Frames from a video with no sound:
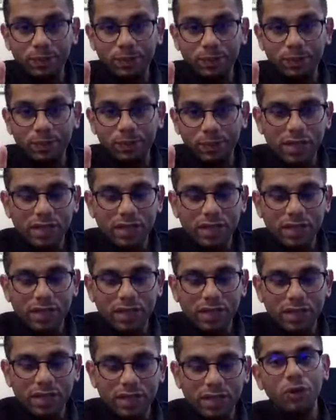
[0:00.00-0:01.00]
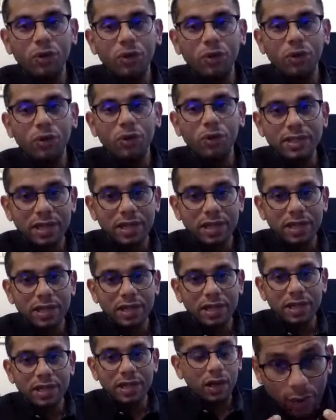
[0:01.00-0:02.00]
all these are core courses.
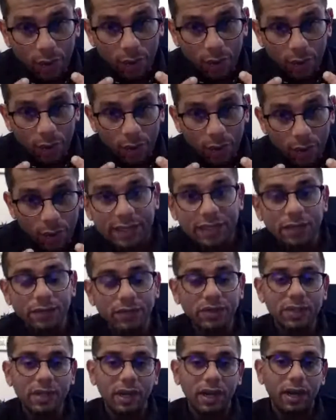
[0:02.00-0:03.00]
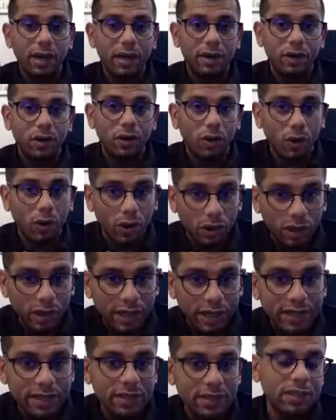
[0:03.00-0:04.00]
Our electives are all
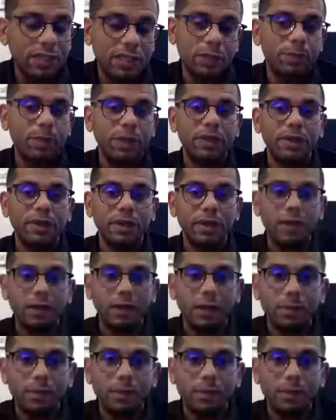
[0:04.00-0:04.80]
interdisciplinary,